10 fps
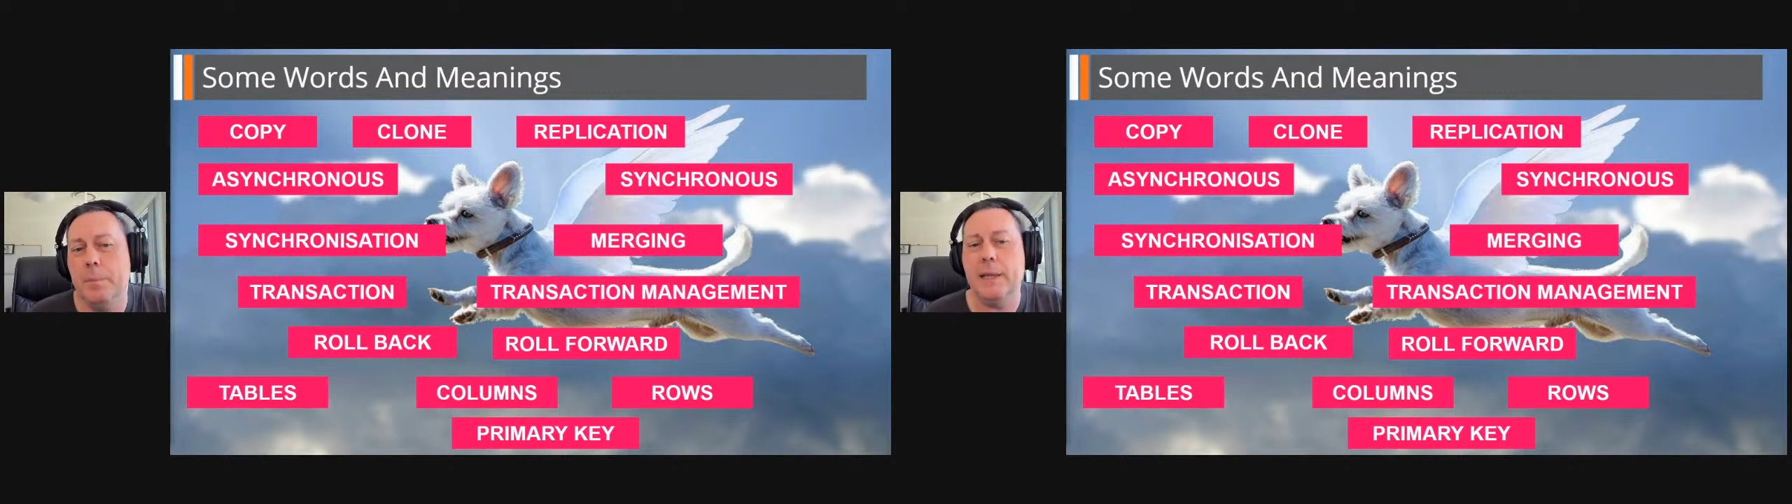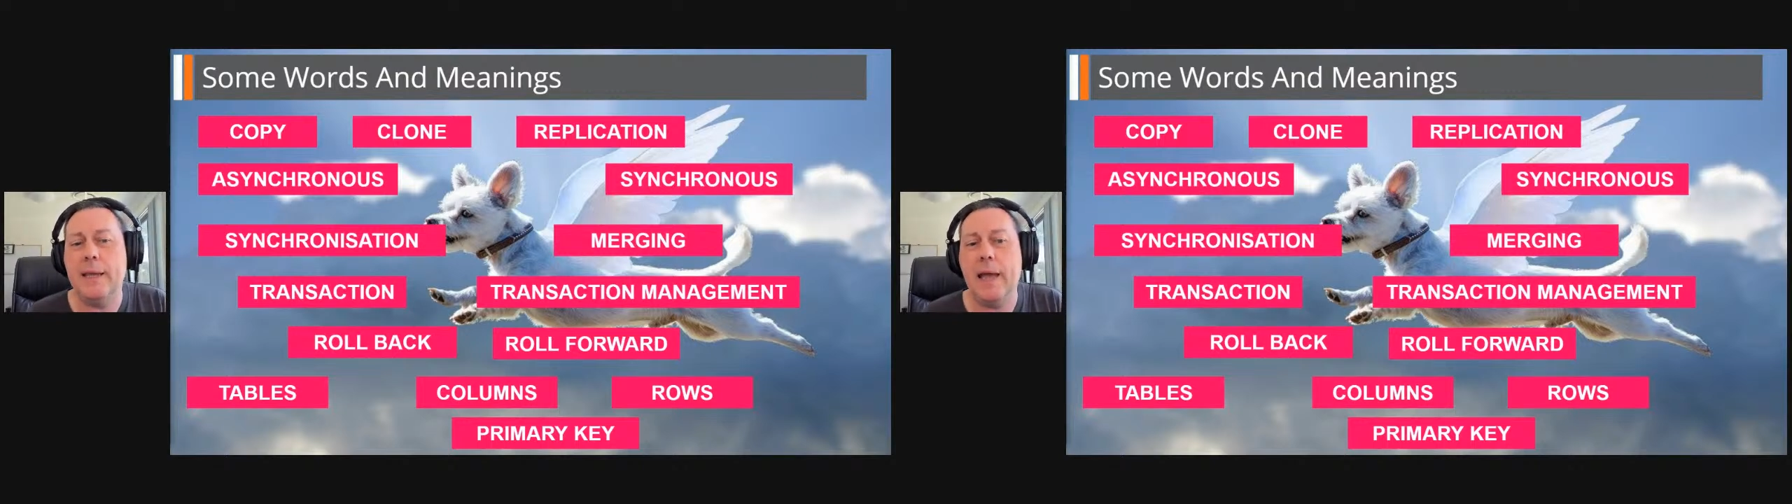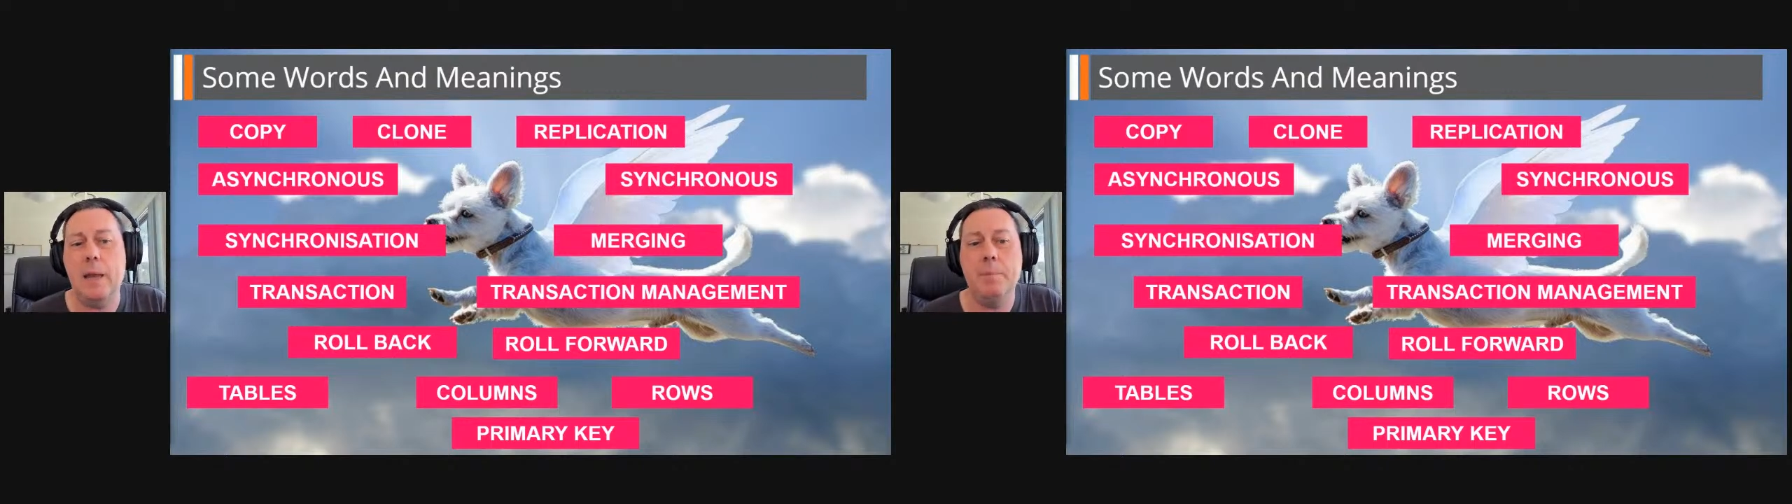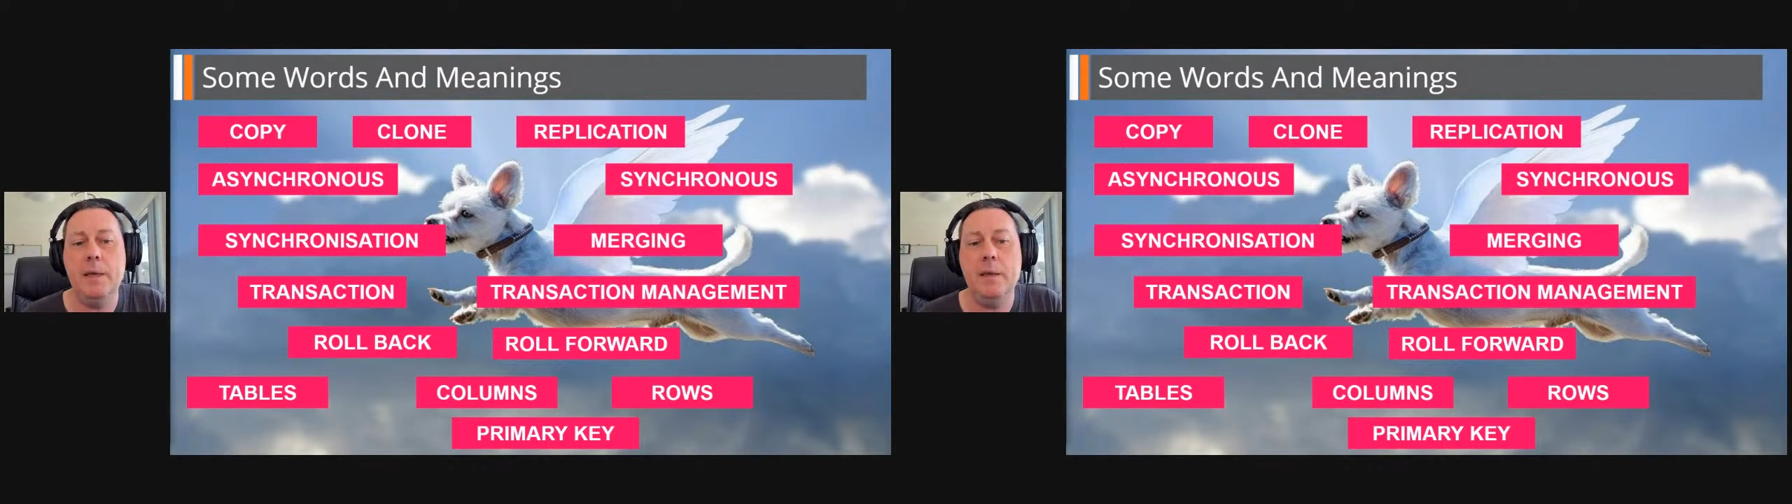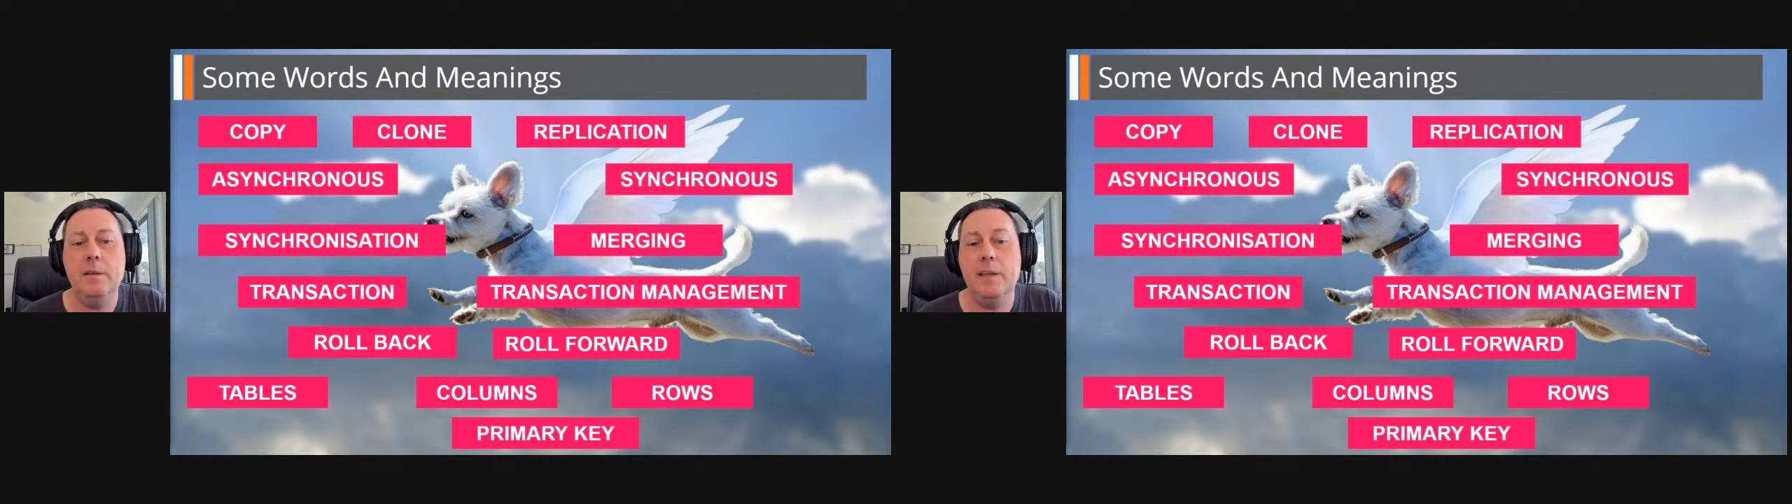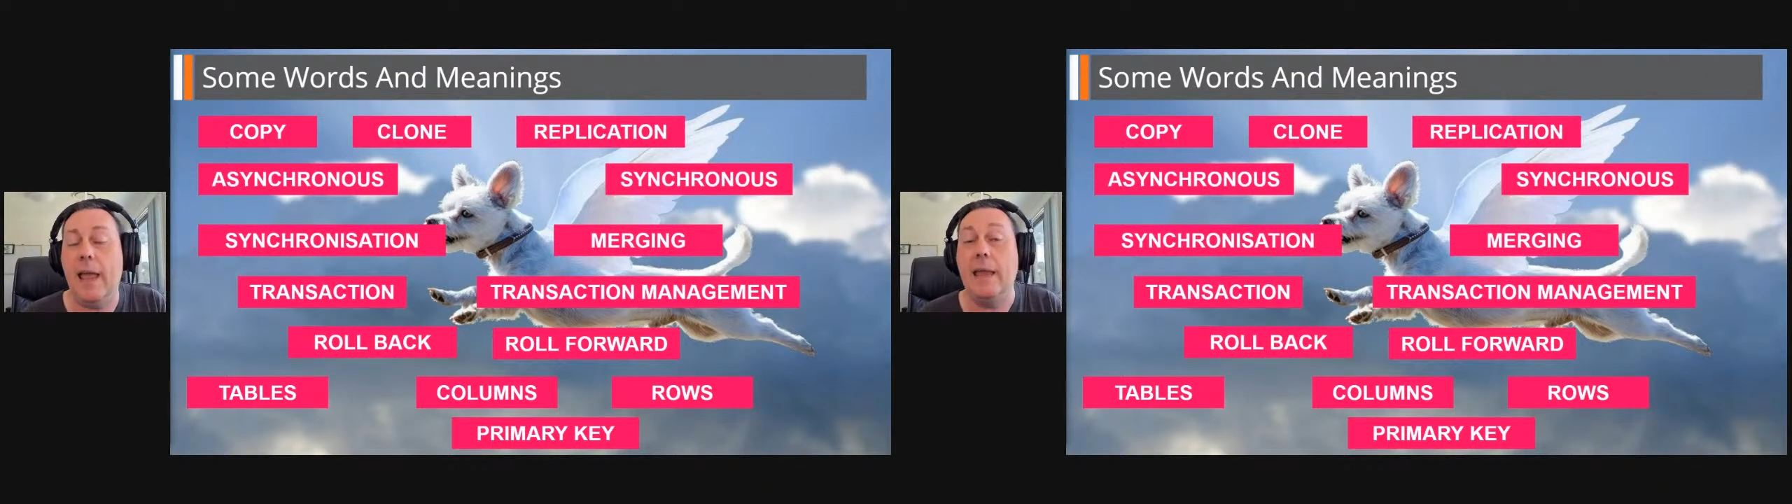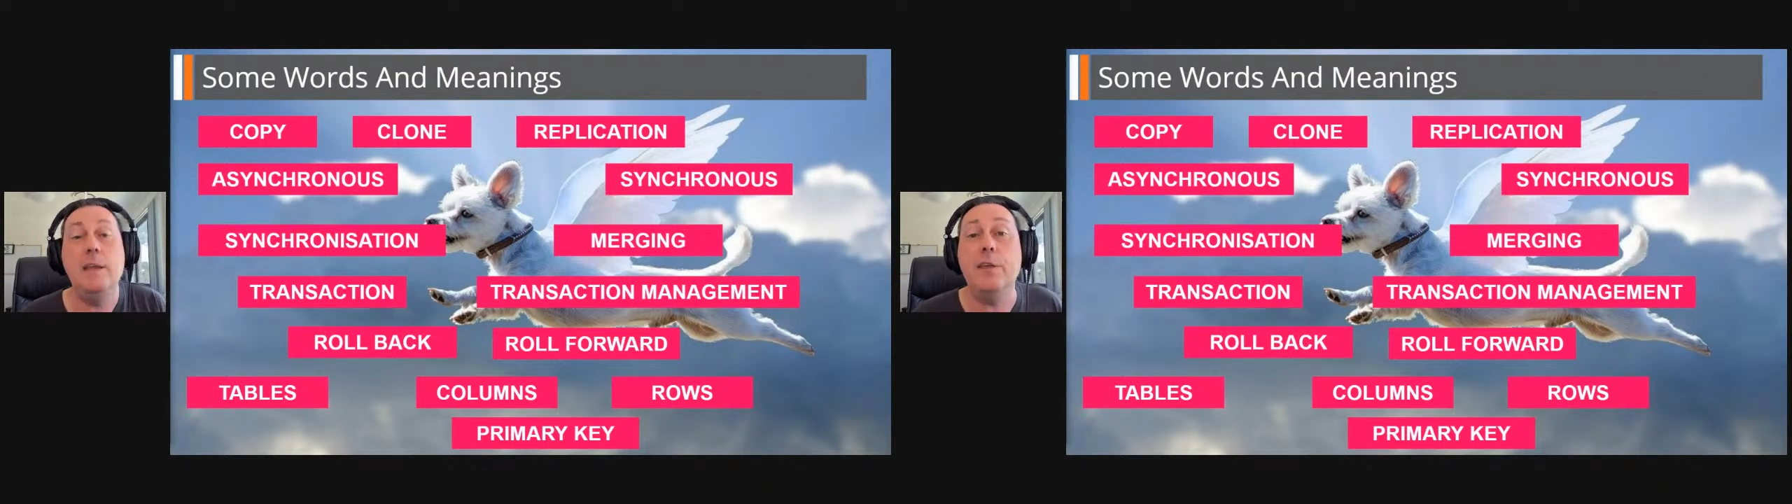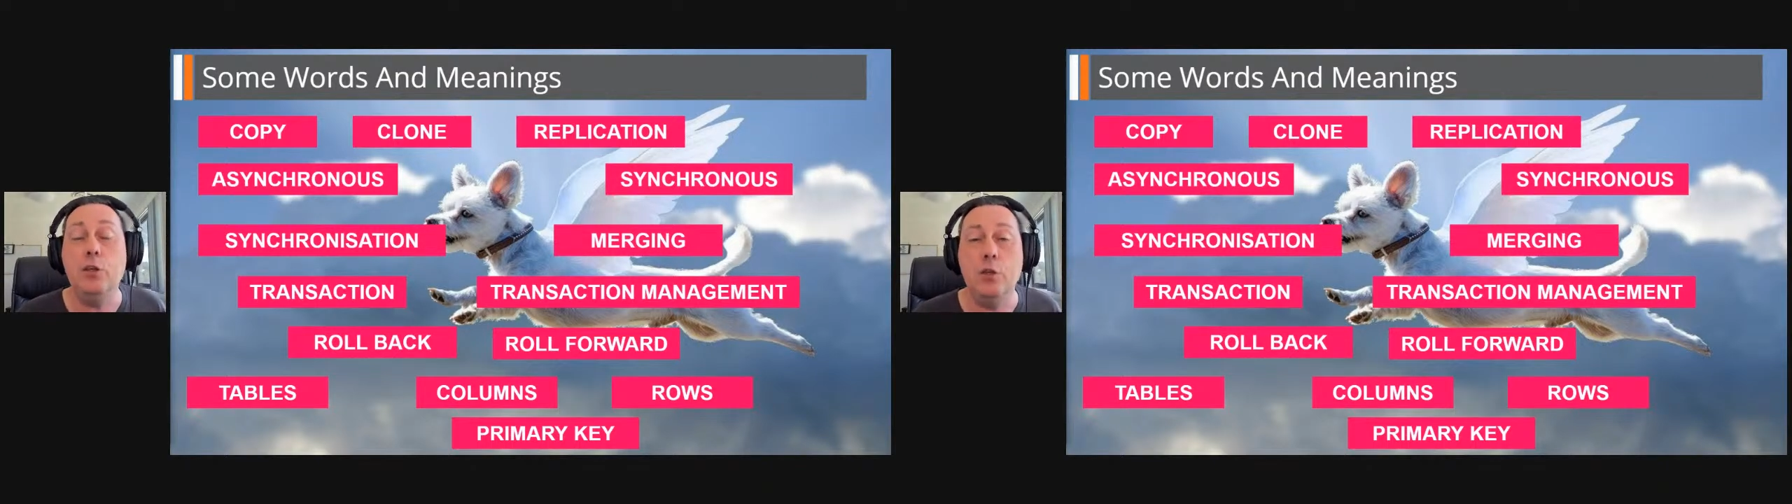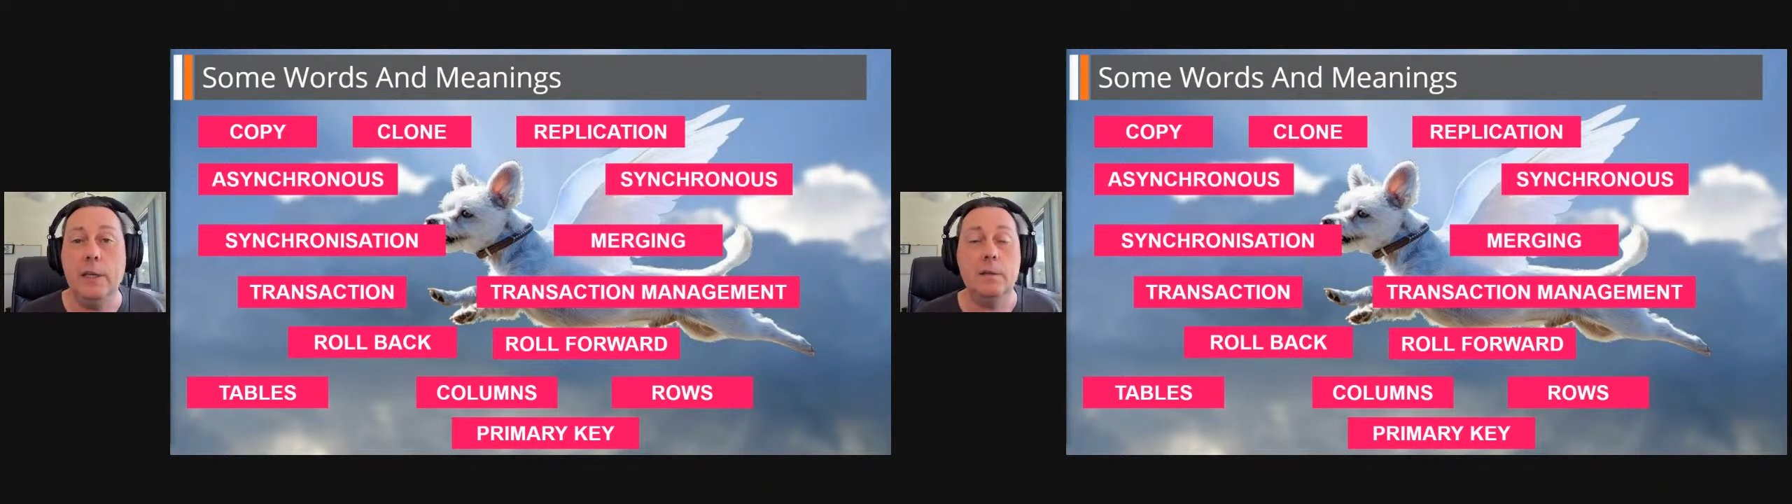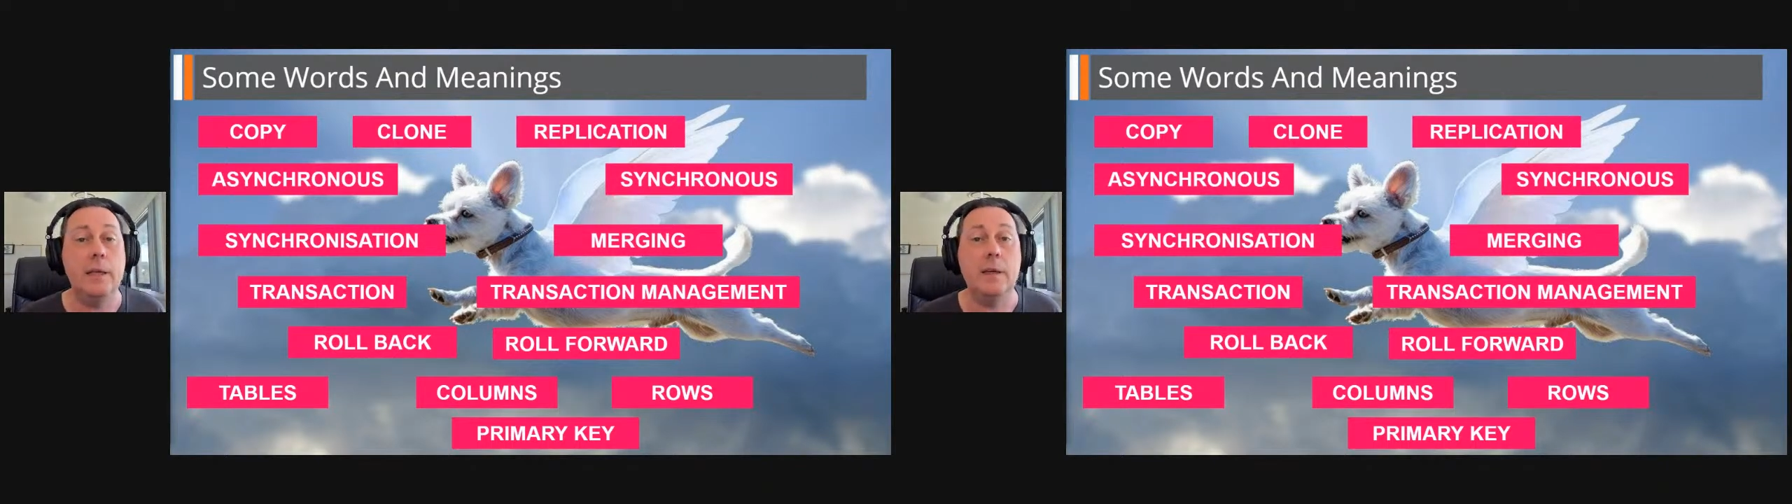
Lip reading: but it can be anything unique,